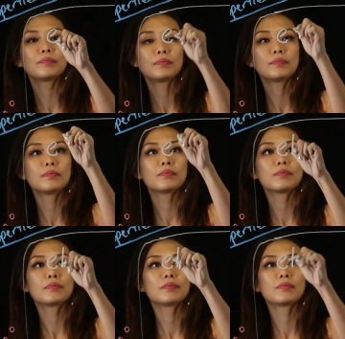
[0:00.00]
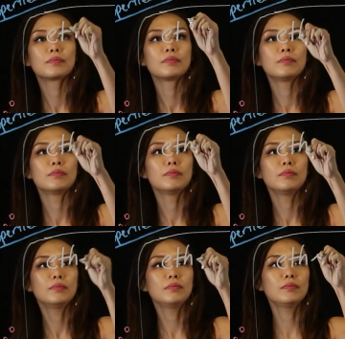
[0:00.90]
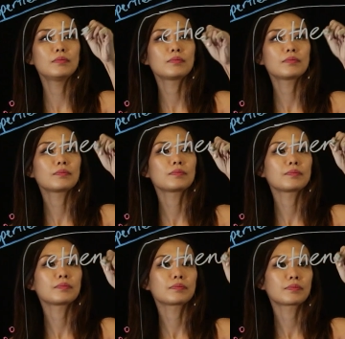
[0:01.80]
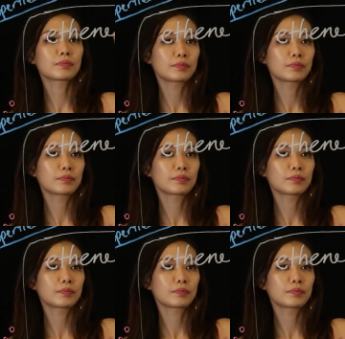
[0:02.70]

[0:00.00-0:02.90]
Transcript: Nothing is said.